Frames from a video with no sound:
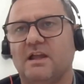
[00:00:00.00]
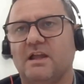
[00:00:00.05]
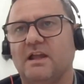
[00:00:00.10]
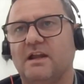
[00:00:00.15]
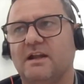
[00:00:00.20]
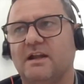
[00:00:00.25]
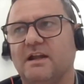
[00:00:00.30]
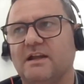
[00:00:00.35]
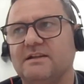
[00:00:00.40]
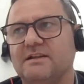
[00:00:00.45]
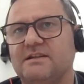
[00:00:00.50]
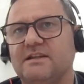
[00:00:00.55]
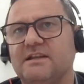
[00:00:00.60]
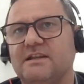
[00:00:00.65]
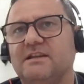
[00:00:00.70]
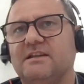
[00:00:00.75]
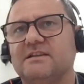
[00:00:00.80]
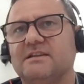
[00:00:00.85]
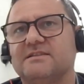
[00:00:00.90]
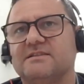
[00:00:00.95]
and I
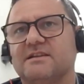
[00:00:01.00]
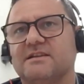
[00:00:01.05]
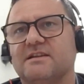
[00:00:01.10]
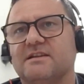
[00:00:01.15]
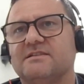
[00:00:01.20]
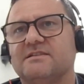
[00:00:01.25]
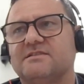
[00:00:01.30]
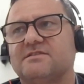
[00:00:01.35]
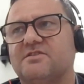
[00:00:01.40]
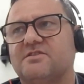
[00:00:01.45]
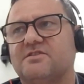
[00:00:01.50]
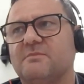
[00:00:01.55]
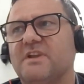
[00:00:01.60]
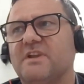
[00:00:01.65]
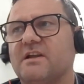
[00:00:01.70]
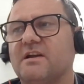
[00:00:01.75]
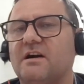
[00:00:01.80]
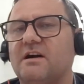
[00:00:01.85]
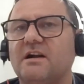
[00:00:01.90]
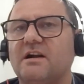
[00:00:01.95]
think it's
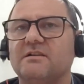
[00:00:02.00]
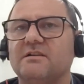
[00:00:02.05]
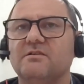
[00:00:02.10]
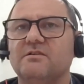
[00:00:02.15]
extremely hard,